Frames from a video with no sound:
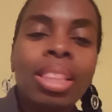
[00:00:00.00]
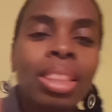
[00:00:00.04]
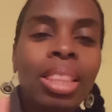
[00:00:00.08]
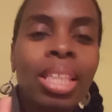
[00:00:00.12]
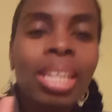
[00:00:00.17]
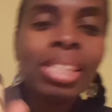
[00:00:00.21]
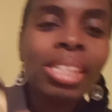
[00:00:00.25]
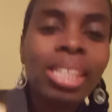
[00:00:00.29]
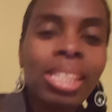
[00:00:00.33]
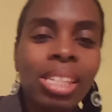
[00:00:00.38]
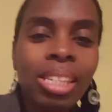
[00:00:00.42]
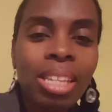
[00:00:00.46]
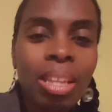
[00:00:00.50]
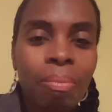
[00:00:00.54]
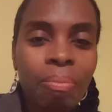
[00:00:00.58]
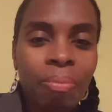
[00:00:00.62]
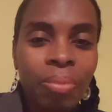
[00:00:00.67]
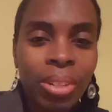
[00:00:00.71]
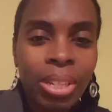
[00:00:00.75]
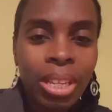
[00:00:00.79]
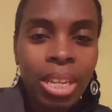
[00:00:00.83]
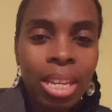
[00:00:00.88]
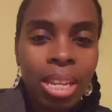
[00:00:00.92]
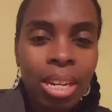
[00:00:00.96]
This is
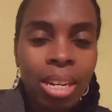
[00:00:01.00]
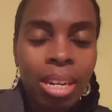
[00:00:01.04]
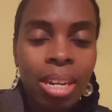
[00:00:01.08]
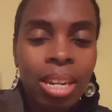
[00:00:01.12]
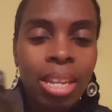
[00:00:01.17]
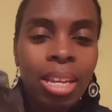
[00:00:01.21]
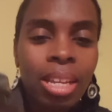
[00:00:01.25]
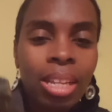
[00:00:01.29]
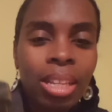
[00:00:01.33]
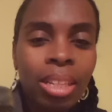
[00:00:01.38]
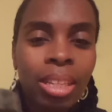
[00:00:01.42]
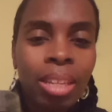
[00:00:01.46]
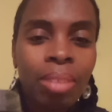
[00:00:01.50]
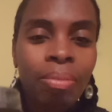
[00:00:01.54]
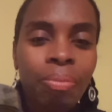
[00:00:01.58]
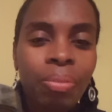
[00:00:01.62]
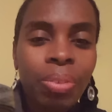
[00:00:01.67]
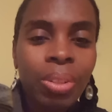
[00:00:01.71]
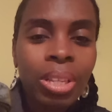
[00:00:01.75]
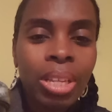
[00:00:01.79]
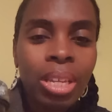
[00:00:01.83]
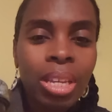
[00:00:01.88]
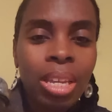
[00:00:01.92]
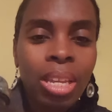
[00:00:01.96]
Lympholin.
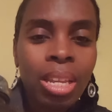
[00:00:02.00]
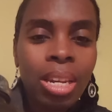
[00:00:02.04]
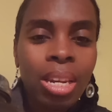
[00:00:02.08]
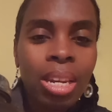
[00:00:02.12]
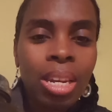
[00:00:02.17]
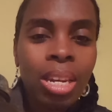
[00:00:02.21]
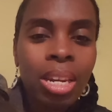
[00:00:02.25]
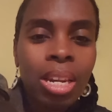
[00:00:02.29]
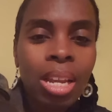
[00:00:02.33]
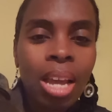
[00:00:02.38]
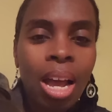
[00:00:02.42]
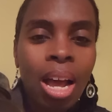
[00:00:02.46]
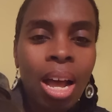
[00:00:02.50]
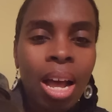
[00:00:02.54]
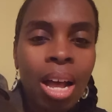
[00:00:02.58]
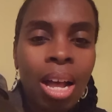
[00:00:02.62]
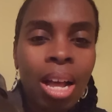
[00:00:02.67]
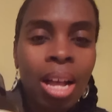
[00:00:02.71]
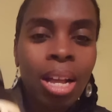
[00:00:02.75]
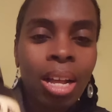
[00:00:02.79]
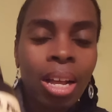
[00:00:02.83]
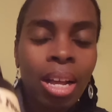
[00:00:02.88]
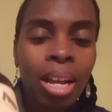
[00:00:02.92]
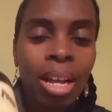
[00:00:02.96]
Lympholin
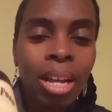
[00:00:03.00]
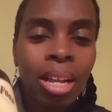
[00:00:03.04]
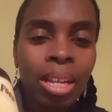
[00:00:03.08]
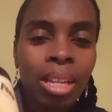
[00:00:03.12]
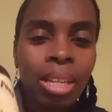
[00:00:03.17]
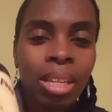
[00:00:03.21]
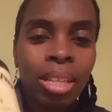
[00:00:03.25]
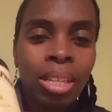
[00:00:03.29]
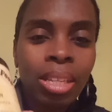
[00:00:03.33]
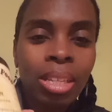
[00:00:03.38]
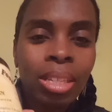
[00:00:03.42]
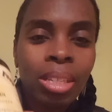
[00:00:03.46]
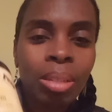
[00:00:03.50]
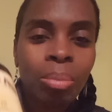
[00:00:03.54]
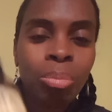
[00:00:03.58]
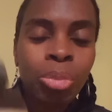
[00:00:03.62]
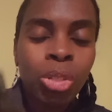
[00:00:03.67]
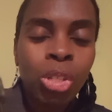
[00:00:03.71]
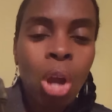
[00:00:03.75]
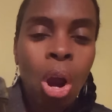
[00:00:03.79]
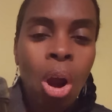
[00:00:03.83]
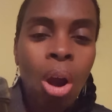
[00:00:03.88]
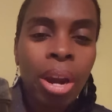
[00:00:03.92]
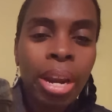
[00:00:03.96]

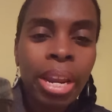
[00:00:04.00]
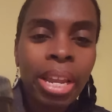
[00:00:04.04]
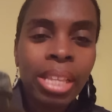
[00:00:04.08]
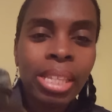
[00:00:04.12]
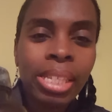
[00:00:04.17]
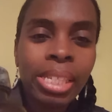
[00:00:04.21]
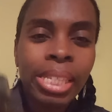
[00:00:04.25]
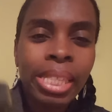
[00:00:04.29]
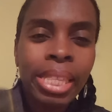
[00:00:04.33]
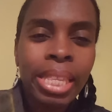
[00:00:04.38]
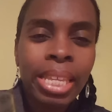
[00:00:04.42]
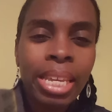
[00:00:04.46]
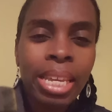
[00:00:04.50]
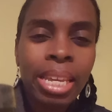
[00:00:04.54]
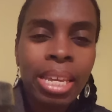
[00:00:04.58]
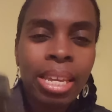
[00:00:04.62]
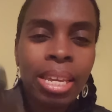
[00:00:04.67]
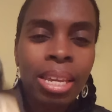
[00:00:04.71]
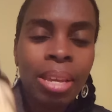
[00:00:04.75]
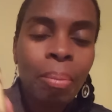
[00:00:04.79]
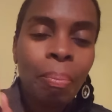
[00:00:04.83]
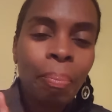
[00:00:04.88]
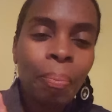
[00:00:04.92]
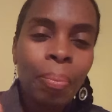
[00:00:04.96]
targets
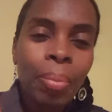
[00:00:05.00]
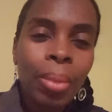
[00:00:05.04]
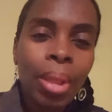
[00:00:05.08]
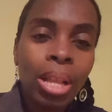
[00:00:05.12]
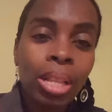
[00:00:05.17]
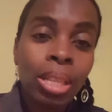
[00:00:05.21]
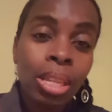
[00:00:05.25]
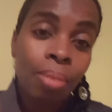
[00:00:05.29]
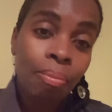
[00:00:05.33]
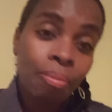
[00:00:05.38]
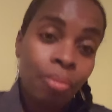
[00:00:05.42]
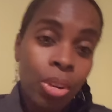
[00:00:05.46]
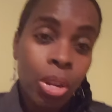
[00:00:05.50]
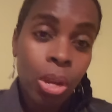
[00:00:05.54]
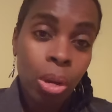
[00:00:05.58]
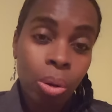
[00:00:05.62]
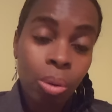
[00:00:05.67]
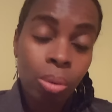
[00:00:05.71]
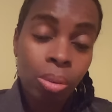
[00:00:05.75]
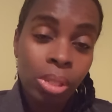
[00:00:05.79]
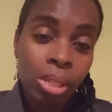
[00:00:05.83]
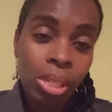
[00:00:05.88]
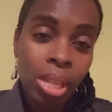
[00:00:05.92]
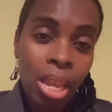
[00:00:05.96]
the lymph
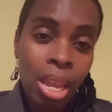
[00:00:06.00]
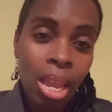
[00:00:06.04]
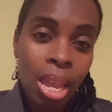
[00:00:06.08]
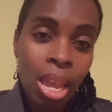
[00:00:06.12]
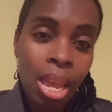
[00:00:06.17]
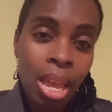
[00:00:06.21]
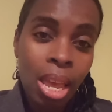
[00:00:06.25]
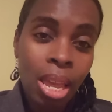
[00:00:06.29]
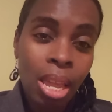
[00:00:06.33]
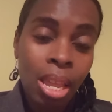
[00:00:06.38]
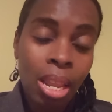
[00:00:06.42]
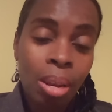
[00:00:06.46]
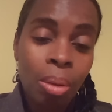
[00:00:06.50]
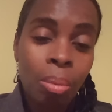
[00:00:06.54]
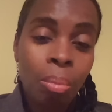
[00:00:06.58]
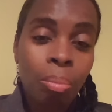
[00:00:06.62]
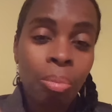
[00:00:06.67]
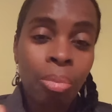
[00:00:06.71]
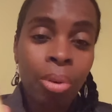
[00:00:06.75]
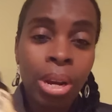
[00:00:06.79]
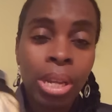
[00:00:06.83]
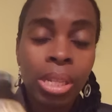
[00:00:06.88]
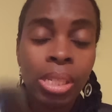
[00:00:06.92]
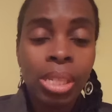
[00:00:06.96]
nodes and
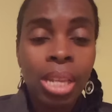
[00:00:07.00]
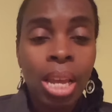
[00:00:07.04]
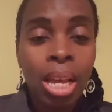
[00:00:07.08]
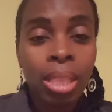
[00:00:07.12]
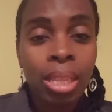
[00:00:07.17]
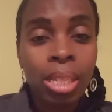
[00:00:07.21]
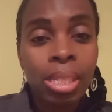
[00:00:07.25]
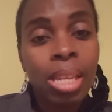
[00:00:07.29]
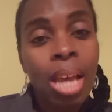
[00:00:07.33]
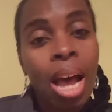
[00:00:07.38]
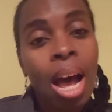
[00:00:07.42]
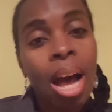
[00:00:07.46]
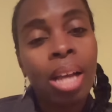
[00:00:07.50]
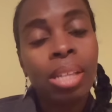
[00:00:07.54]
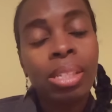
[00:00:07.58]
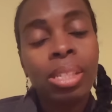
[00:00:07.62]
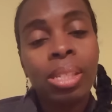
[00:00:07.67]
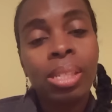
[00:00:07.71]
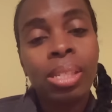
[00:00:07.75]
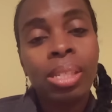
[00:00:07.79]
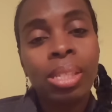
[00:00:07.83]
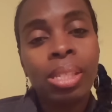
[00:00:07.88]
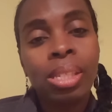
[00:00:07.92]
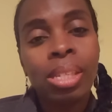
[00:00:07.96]
breaks down the
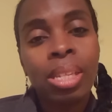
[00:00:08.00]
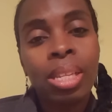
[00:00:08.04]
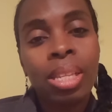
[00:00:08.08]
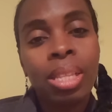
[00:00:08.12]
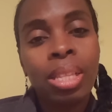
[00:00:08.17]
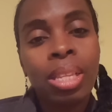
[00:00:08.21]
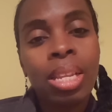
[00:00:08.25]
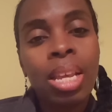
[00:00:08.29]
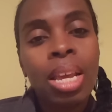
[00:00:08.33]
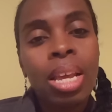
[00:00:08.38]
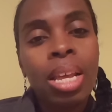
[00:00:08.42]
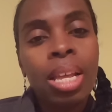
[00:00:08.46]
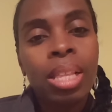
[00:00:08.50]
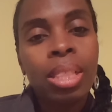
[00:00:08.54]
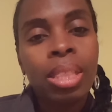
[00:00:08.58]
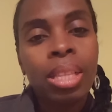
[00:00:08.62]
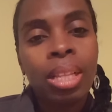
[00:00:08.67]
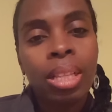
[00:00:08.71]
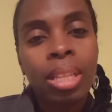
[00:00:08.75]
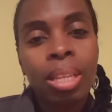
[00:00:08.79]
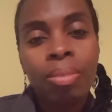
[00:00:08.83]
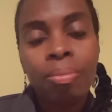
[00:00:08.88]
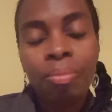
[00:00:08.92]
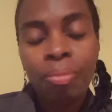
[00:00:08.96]
toxins in
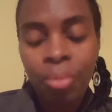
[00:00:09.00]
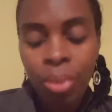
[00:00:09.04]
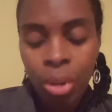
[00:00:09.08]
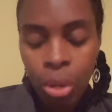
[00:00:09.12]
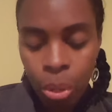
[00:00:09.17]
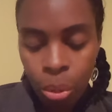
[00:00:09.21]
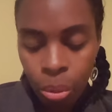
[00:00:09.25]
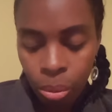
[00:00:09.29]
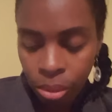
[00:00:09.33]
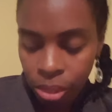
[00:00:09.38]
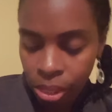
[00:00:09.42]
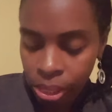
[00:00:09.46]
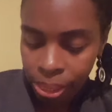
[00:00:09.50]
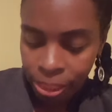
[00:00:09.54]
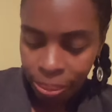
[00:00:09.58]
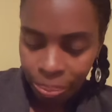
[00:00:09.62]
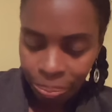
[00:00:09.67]
the lymph nodes.